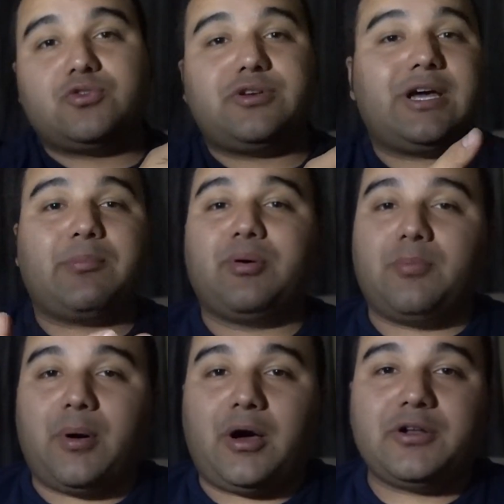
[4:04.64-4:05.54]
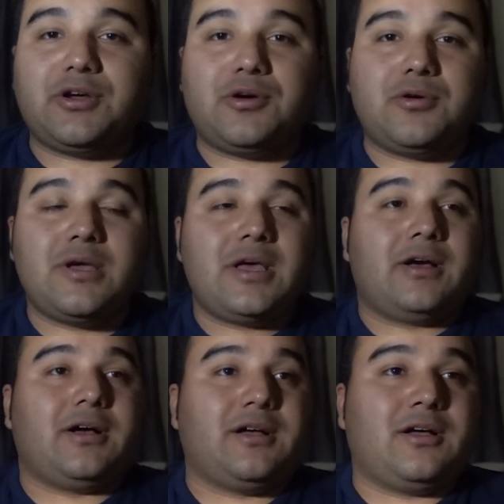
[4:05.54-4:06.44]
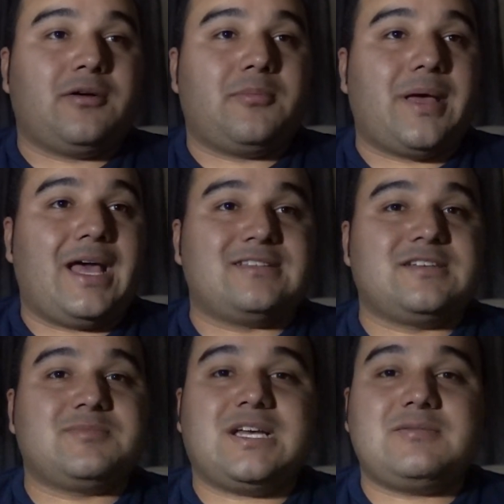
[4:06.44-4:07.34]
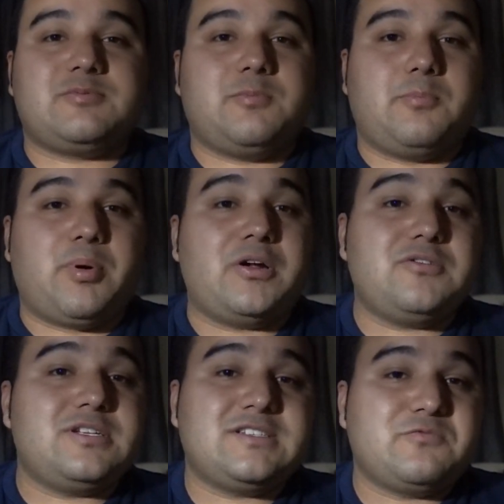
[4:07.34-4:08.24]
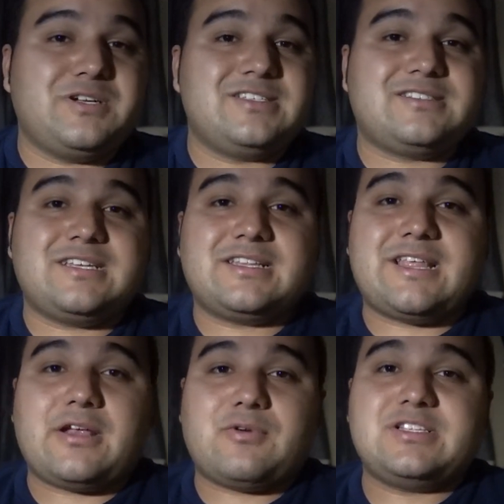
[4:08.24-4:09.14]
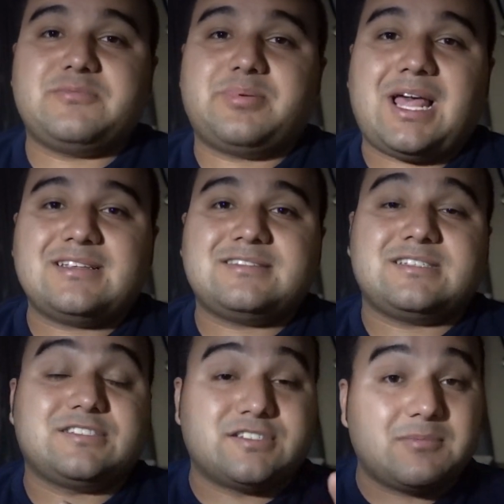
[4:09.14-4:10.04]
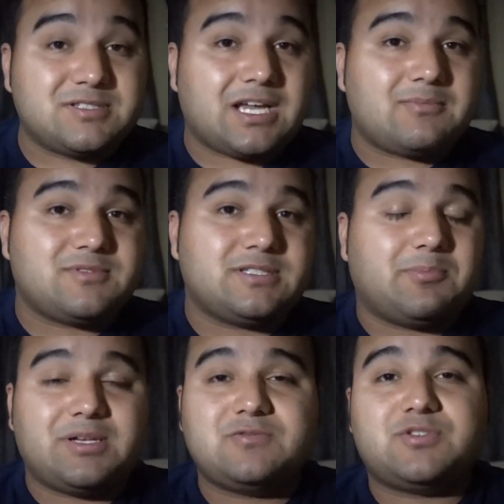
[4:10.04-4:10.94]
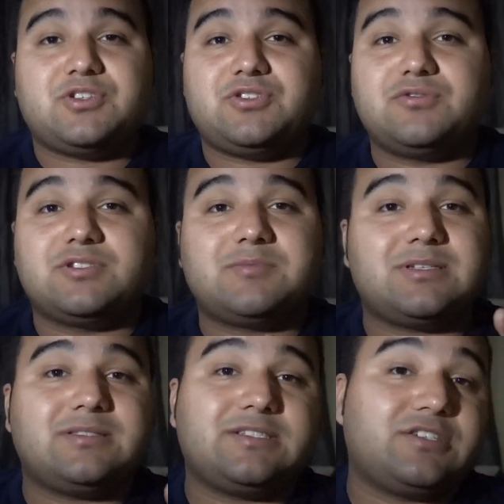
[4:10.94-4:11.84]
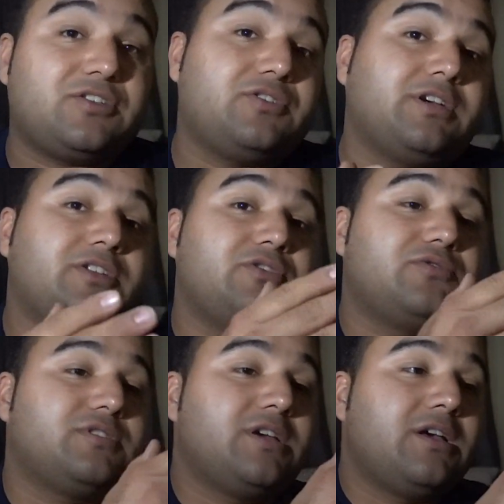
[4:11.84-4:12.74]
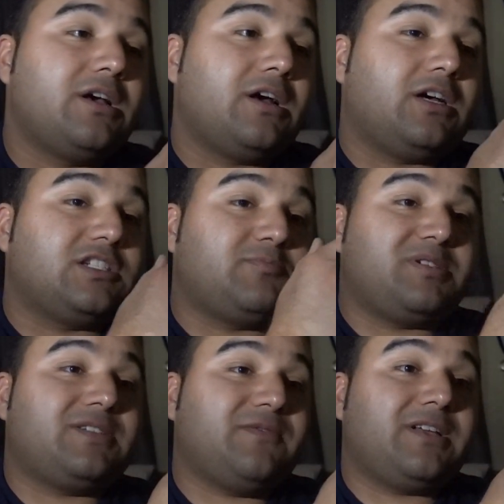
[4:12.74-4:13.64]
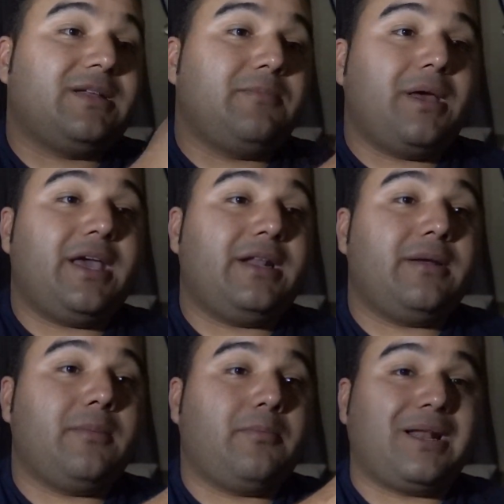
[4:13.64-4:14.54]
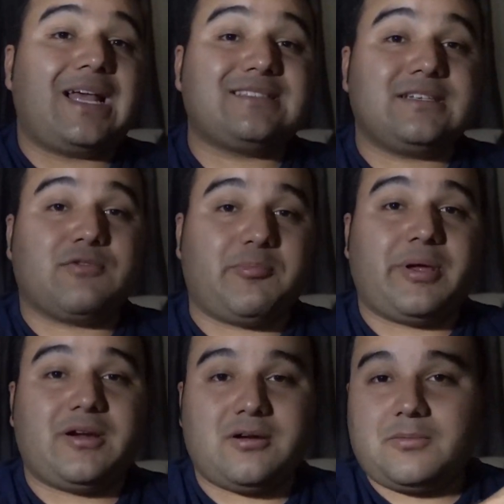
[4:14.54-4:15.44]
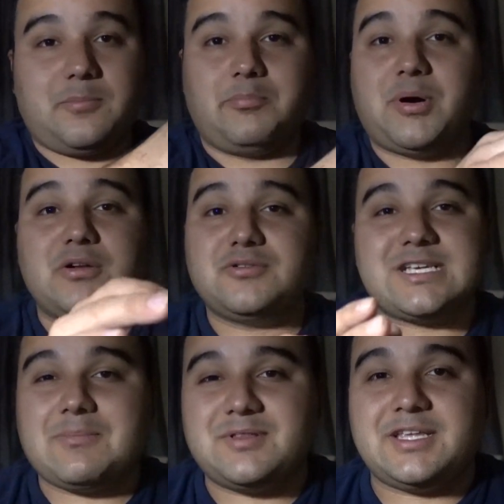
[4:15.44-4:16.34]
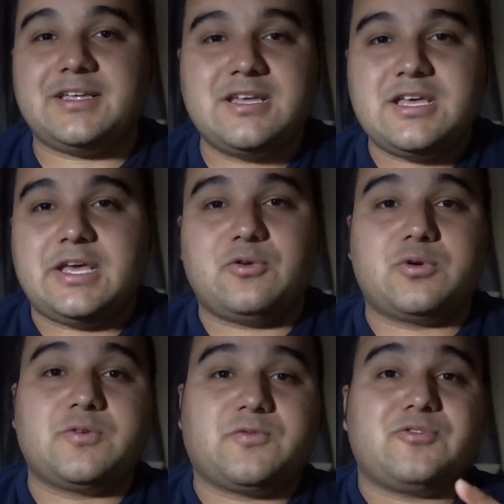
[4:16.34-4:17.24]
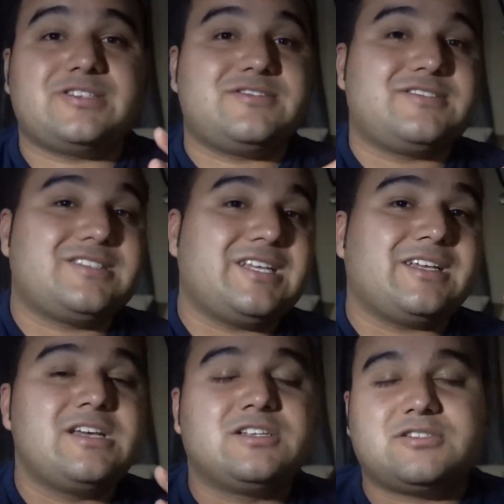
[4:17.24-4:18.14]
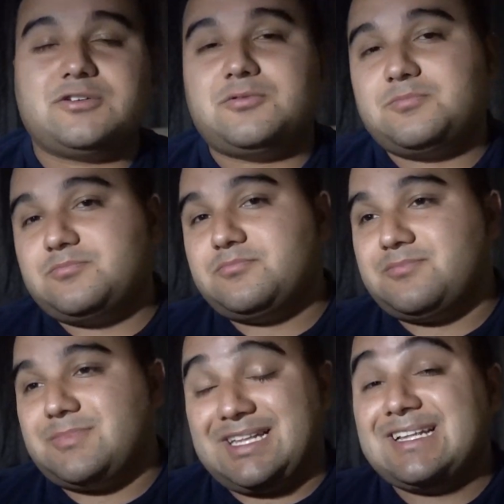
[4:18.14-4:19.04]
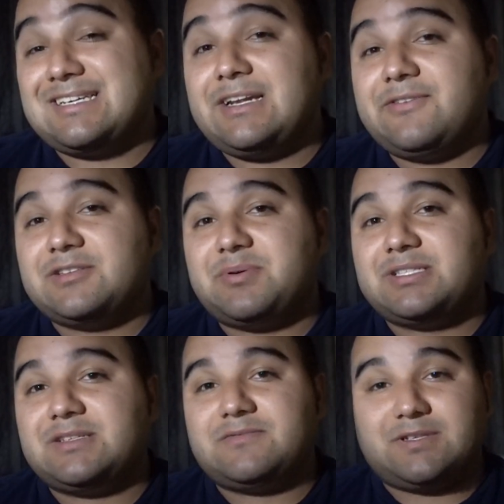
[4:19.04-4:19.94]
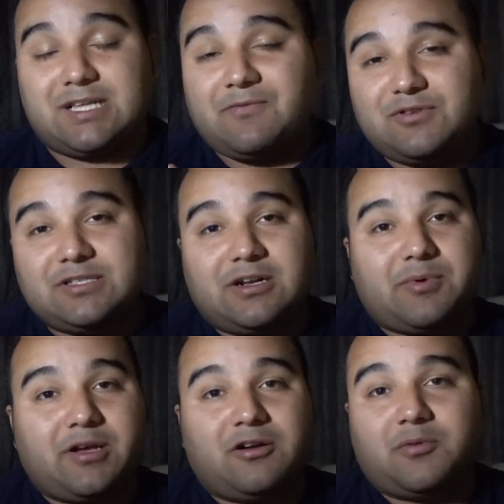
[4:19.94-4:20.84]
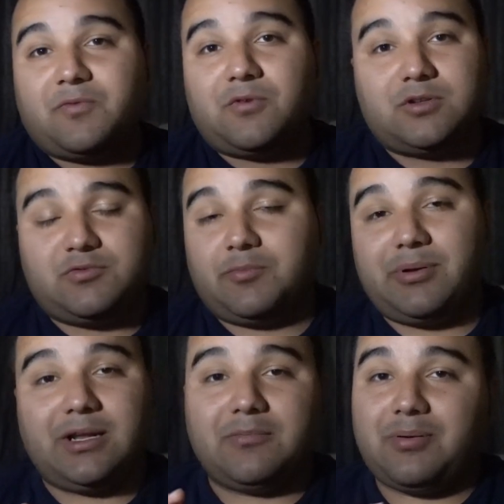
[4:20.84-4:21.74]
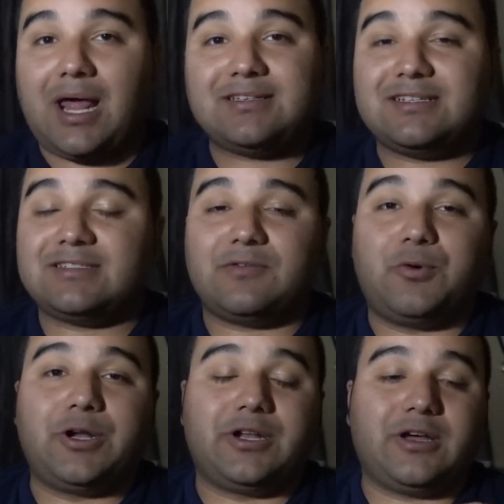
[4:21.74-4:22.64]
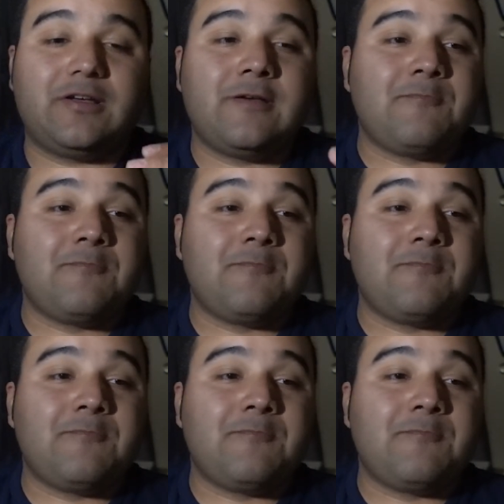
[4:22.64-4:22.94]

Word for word: So you gotta put Bondo, um, and sometimes Bondo doesn't really stick that great to plastic. Sometimes, depends what you use. Sometimes they tell you you gotta use uh, specifically made plastic repair Bondo type thing in order for it to stick. So and that's kind of expensive because I've used it on my car before to repair plastics and whatnot.